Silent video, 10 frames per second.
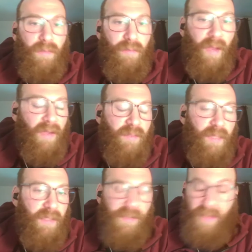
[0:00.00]
and how they
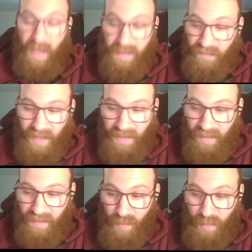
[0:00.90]
react. Because as of
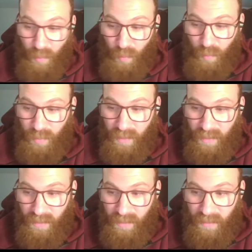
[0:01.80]
yet, there's no
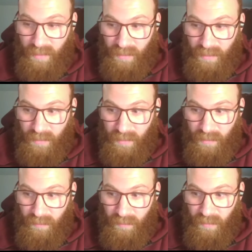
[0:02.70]

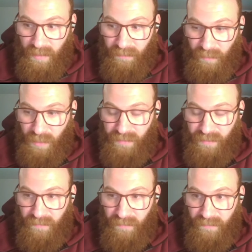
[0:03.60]
really
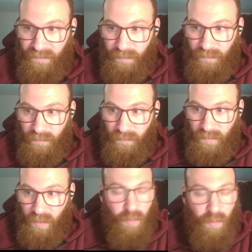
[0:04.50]
philosophy of
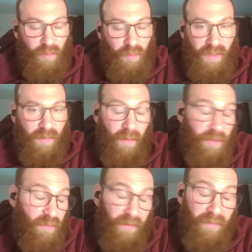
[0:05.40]
cosmological
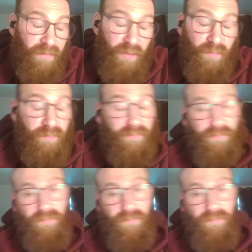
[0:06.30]
experiments, or very few.